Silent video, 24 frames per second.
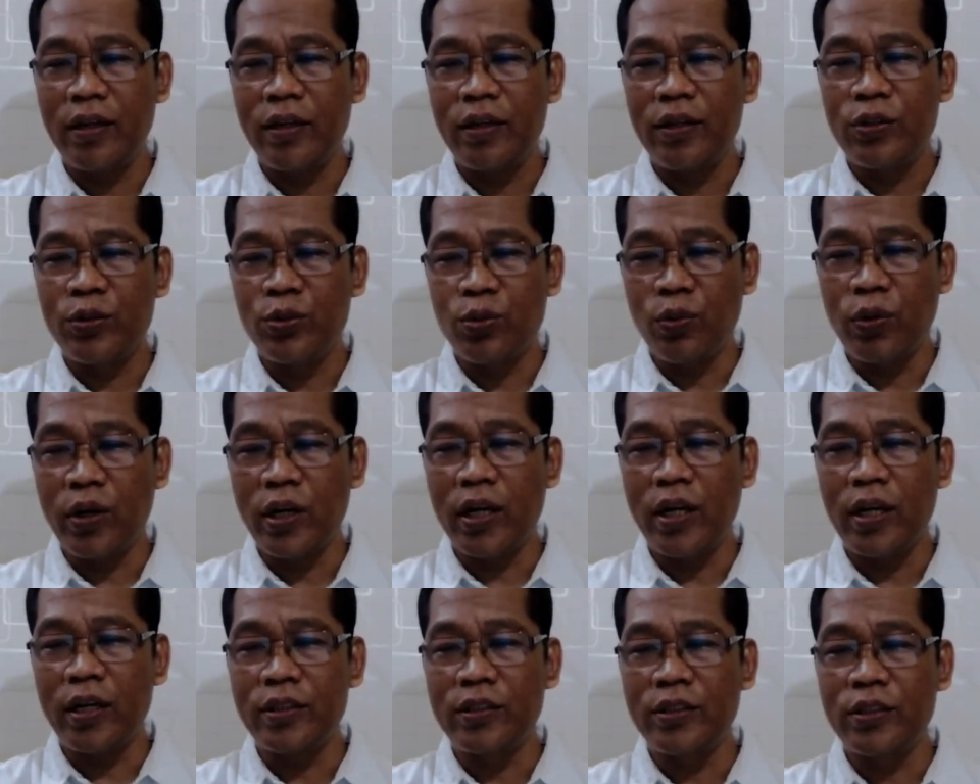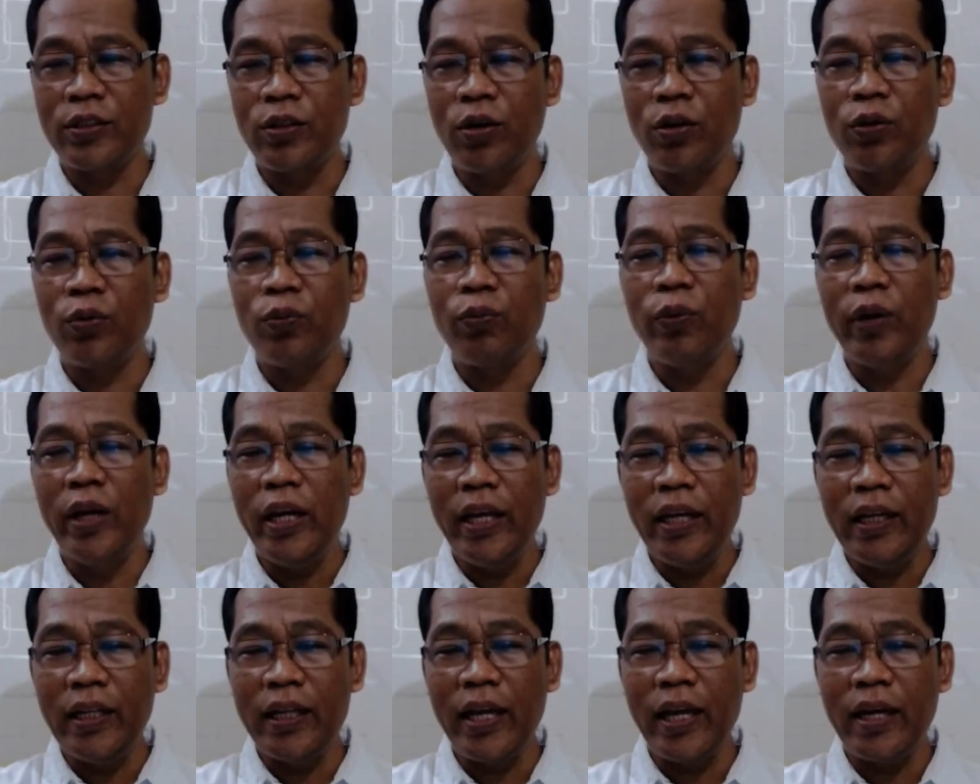toward us, not
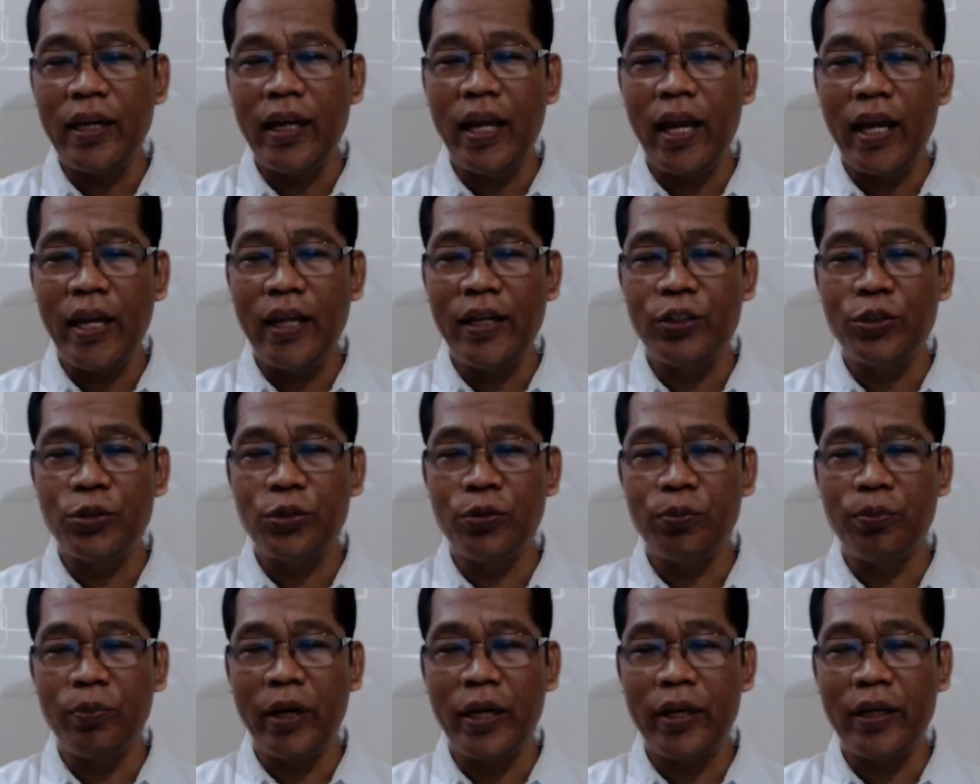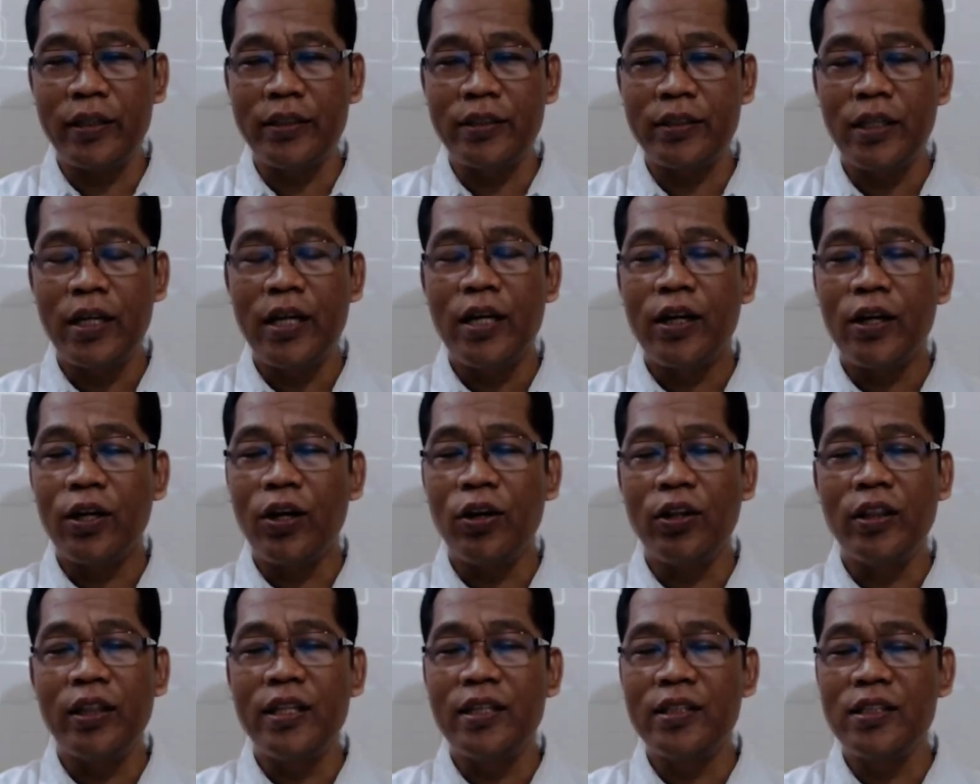willing that any should perish.
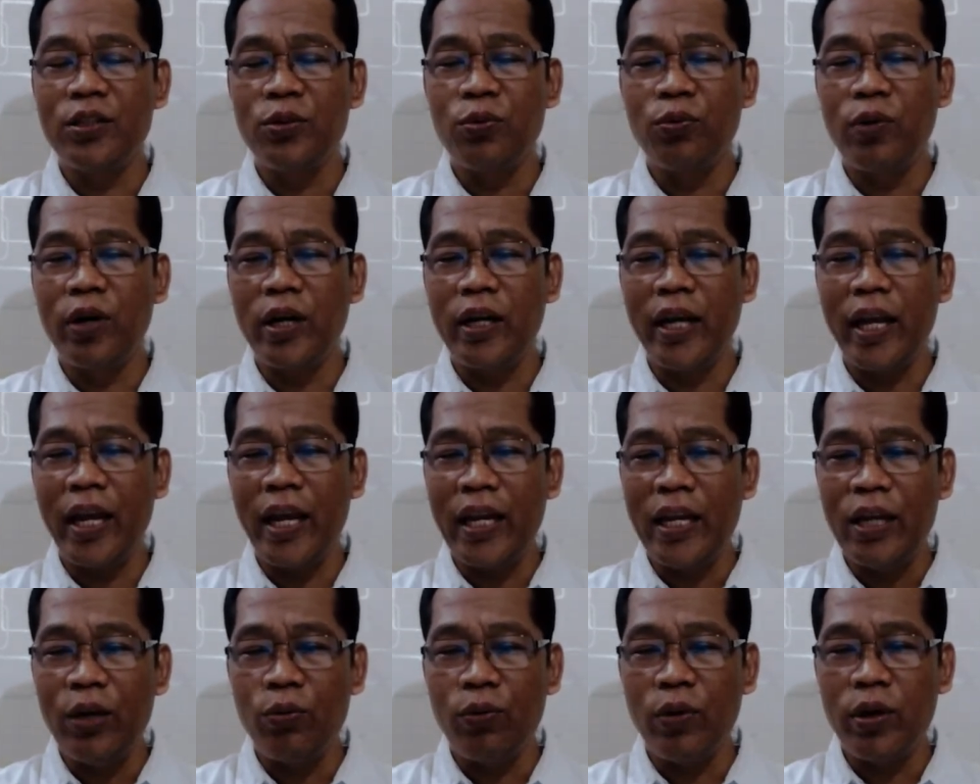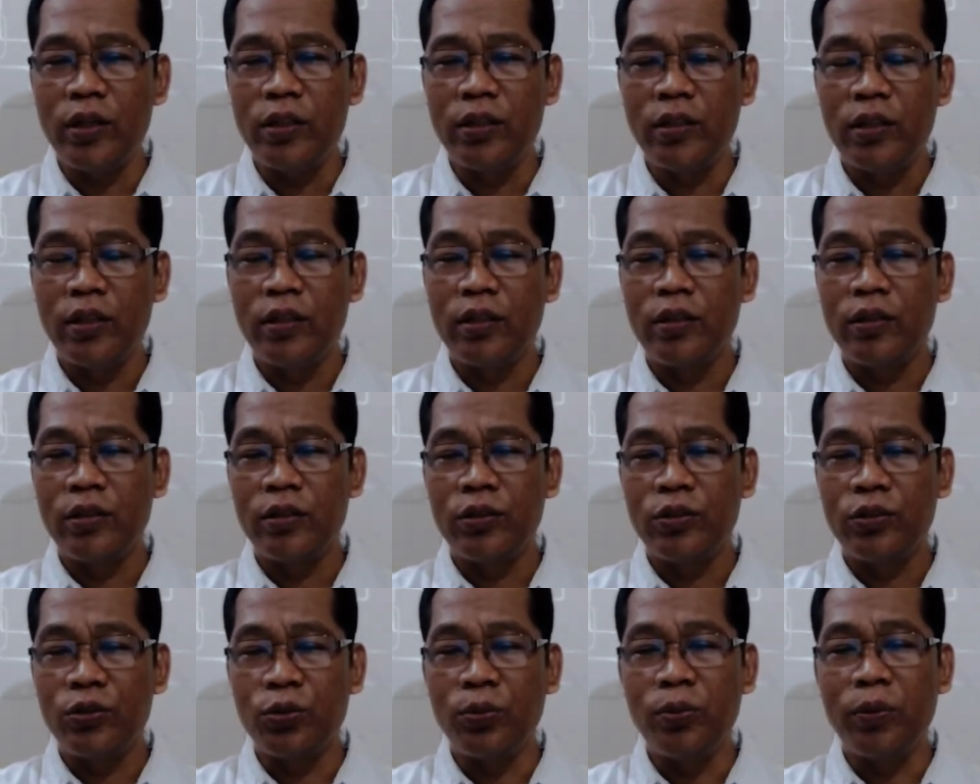God doesn't want anyone
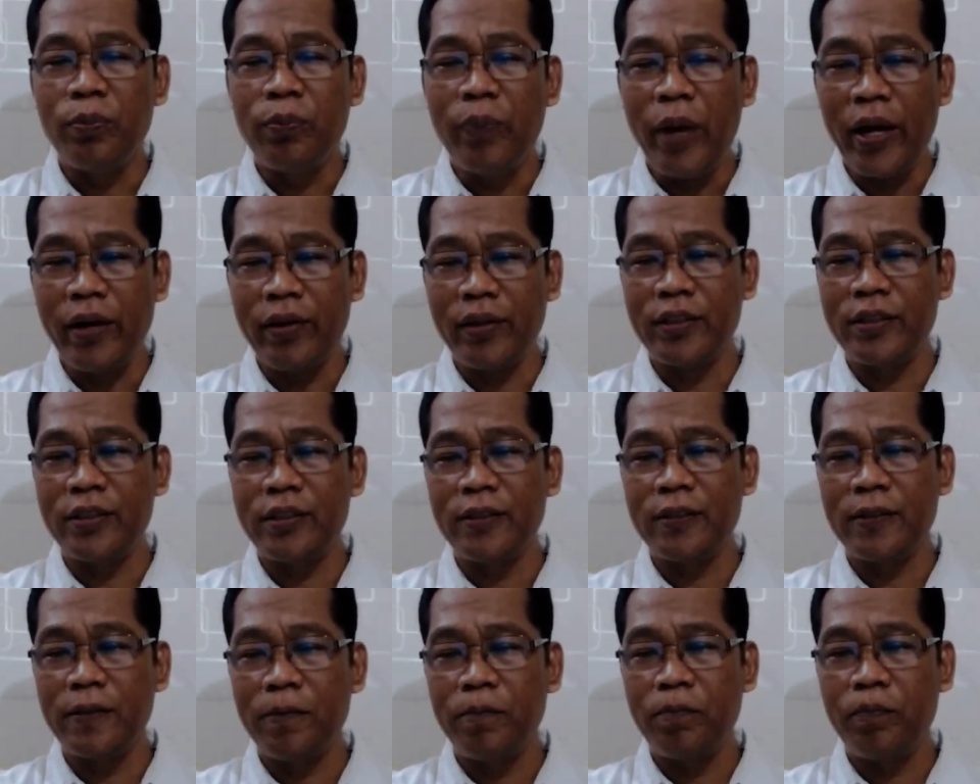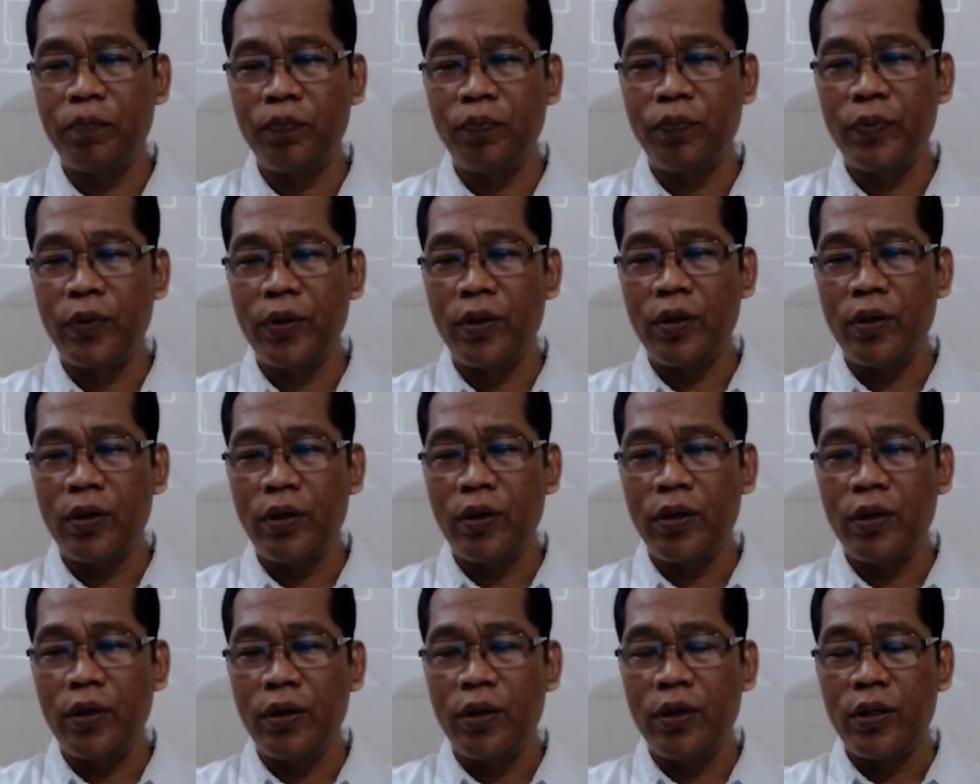to be perished.
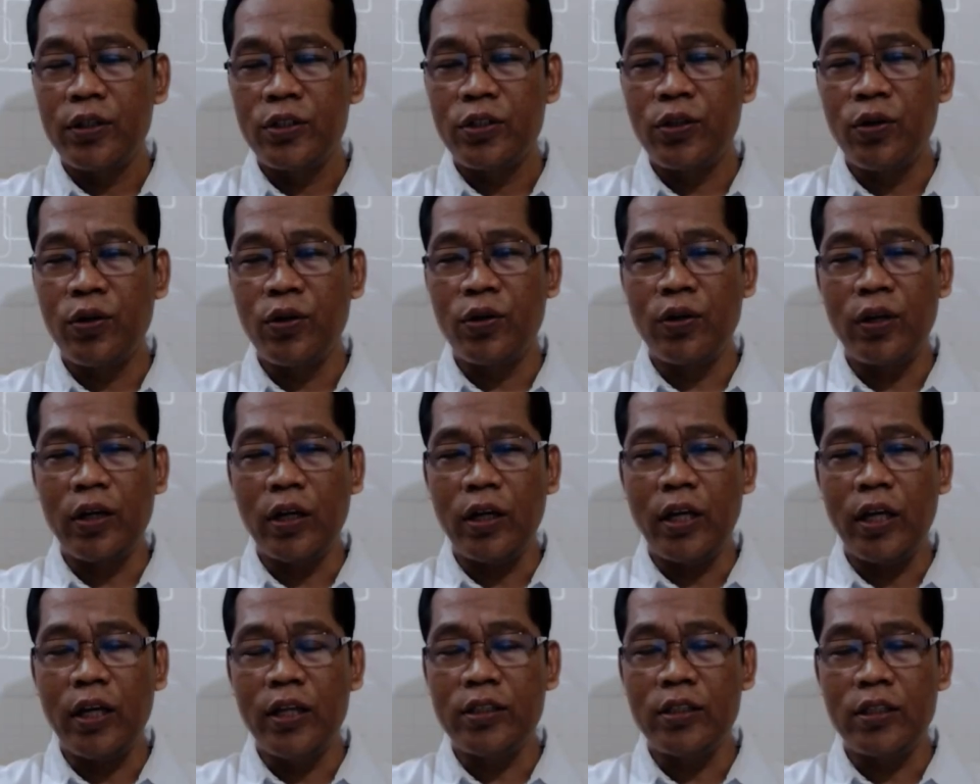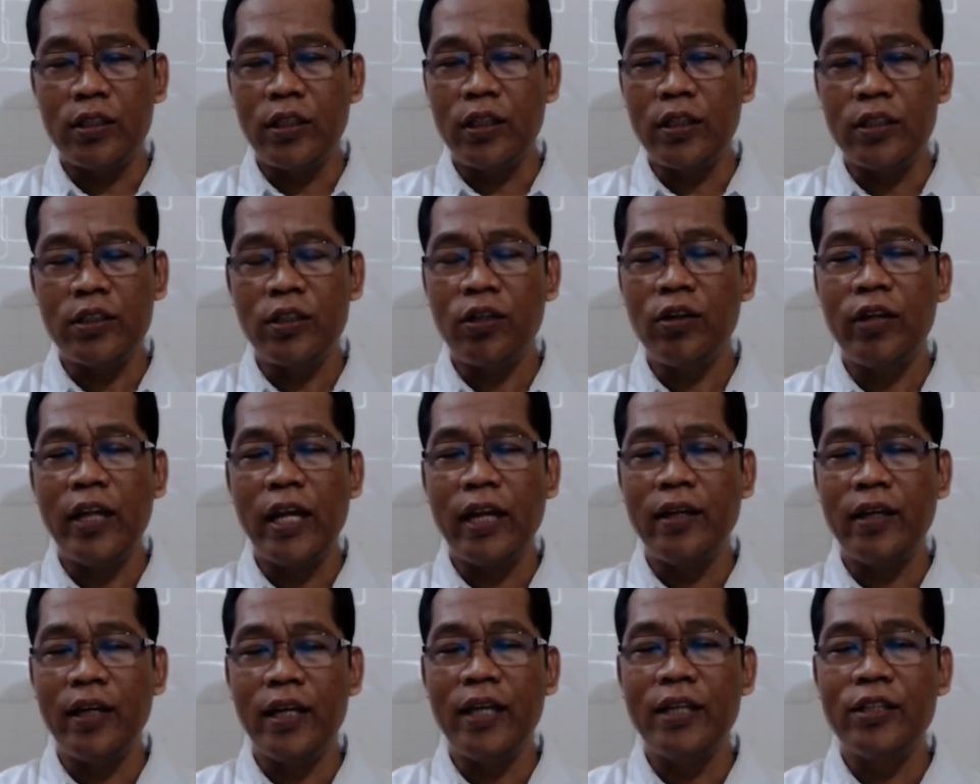So it's not
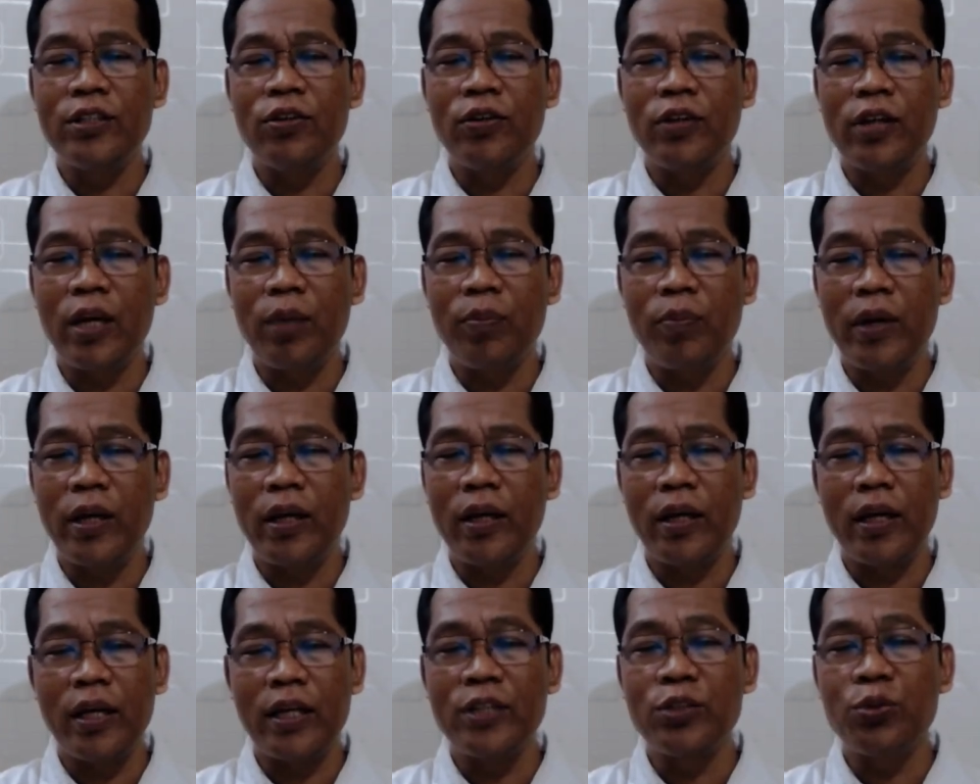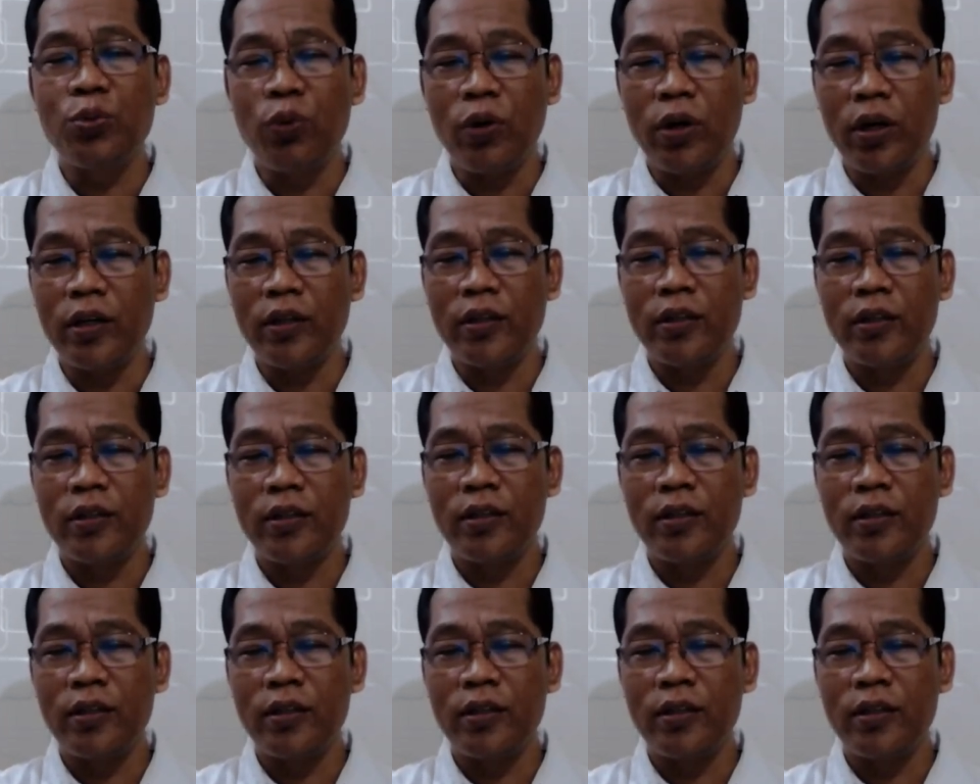that he's not keeping his word.